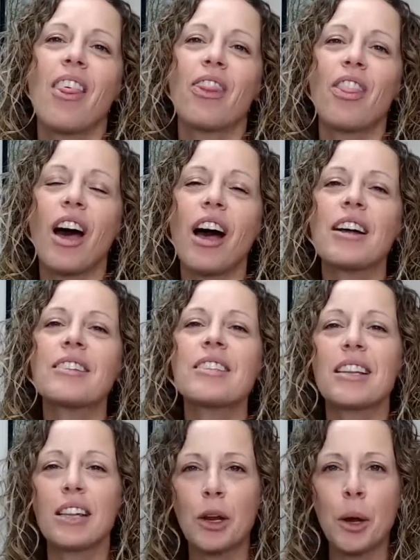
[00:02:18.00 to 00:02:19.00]
the
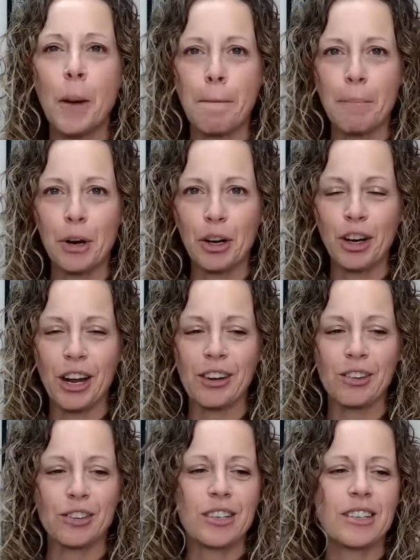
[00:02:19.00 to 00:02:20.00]
hustler
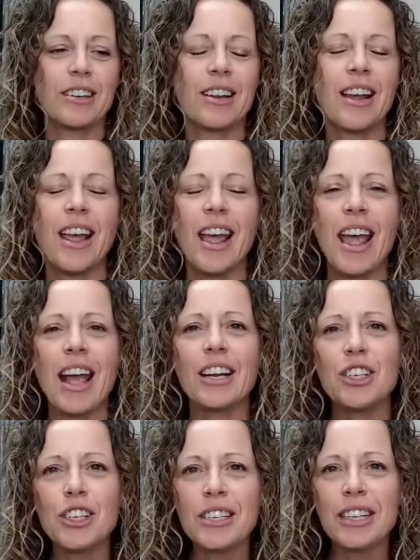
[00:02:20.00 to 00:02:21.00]
burnout. And
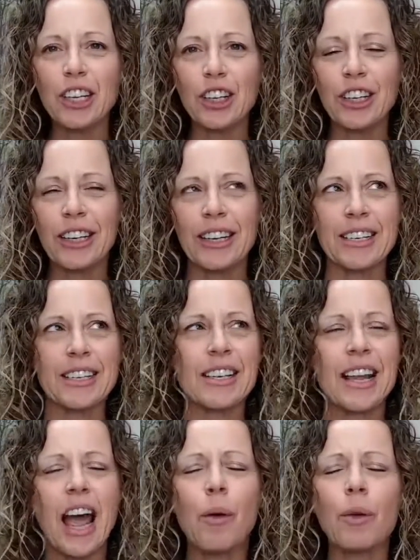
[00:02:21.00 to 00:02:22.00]
just curious,
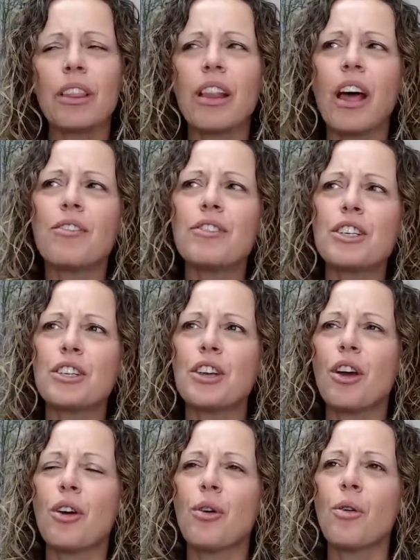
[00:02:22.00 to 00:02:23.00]
I would love to
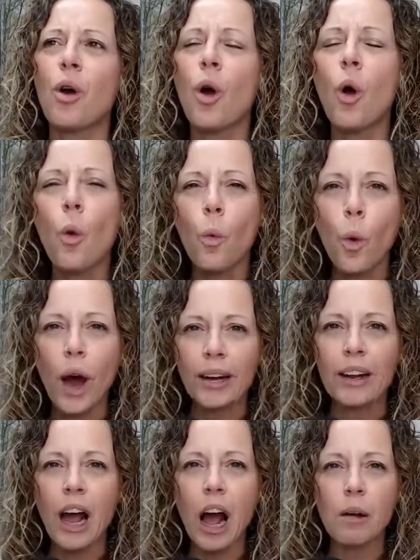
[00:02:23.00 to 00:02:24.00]
know what
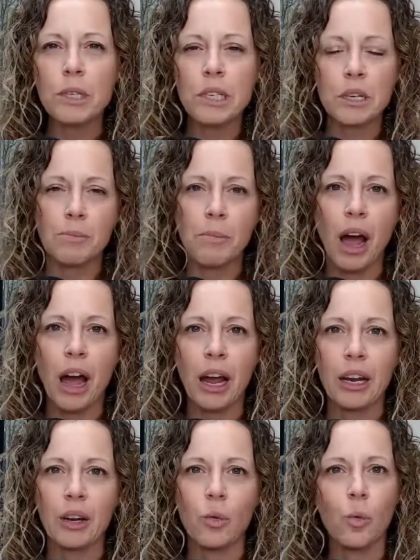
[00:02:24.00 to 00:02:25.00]
comes to
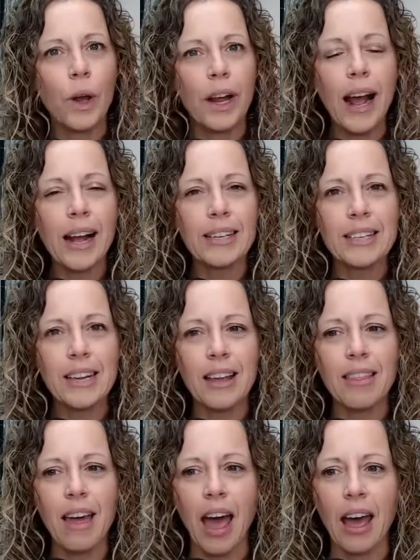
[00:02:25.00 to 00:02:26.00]
mind when I say
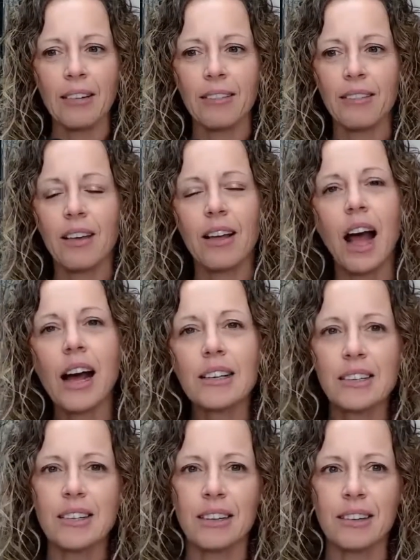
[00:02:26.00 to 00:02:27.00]
that.
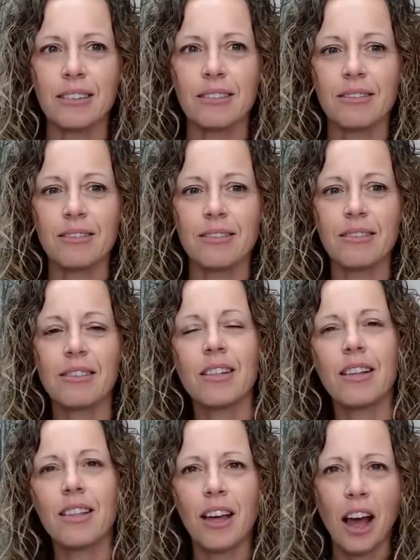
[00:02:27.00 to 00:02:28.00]
Hustle,
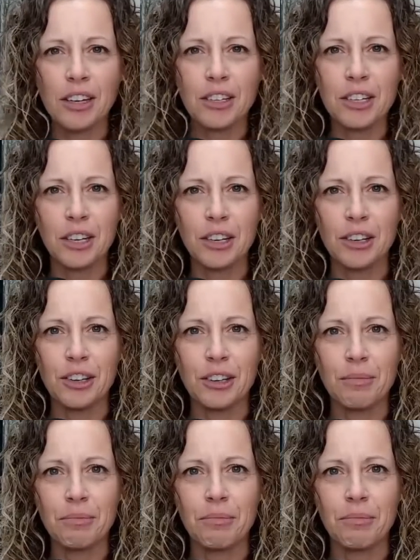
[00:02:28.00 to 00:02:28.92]
the hustler.